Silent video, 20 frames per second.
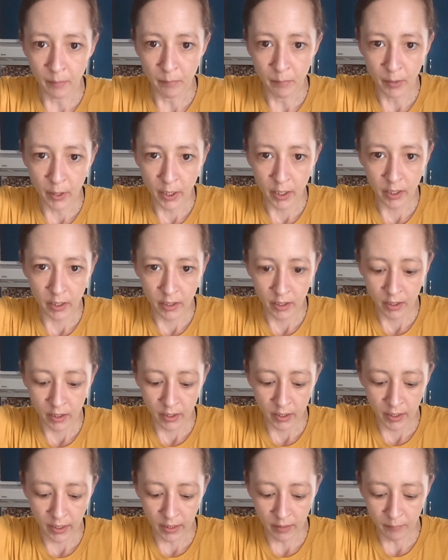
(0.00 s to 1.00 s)

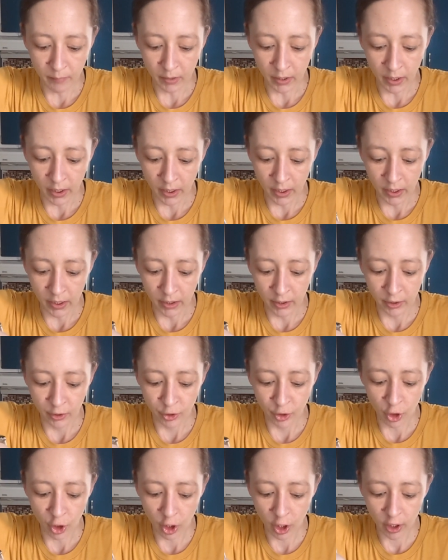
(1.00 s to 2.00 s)
butter and my
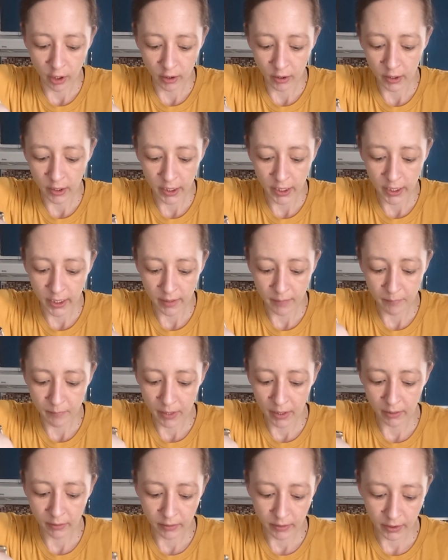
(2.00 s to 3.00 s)
chocolate
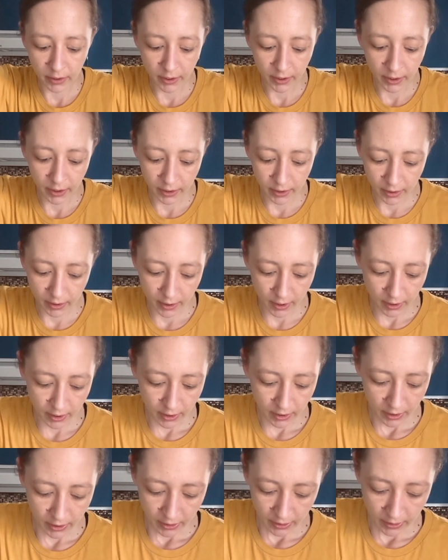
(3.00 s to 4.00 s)
melted,
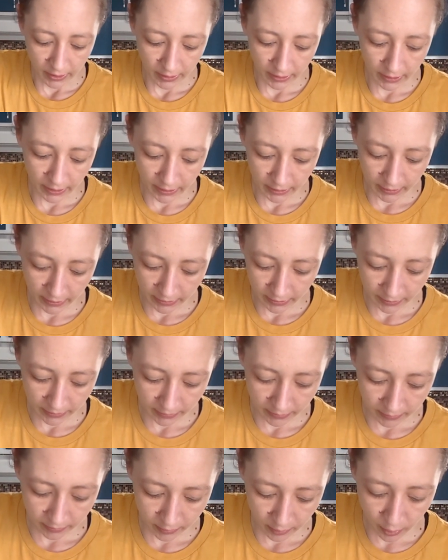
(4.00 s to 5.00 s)

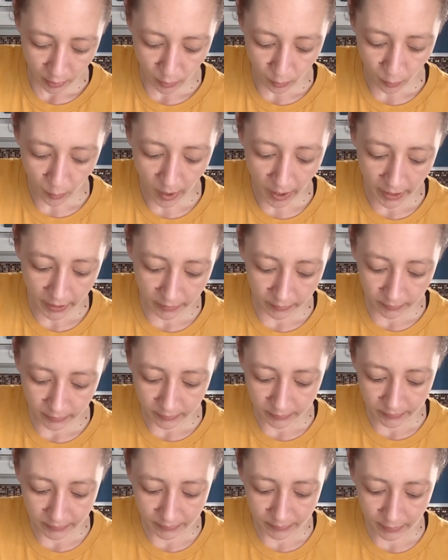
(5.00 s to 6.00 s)
and while
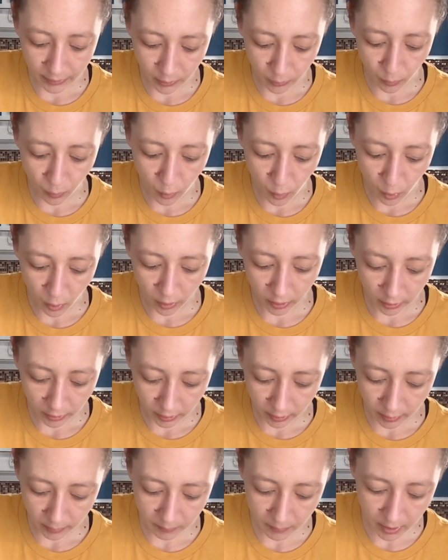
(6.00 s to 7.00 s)
it's still
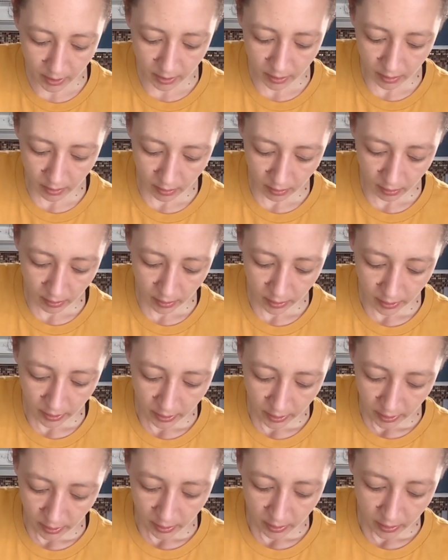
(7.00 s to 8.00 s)
warm,
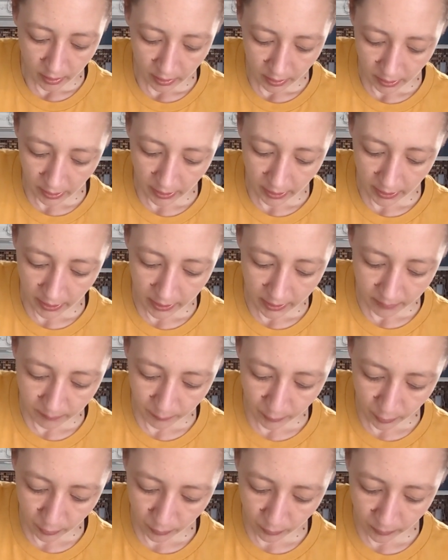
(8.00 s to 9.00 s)

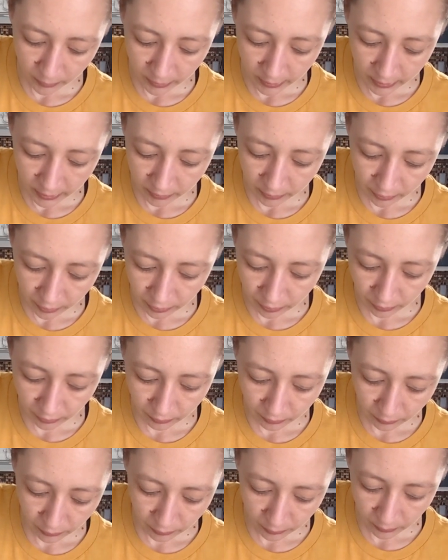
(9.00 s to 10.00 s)
I'm going
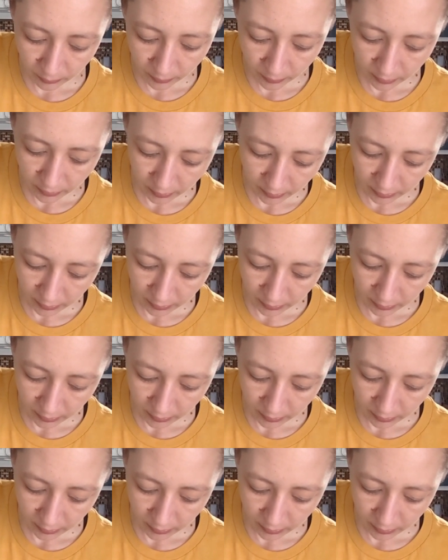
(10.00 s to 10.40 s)
to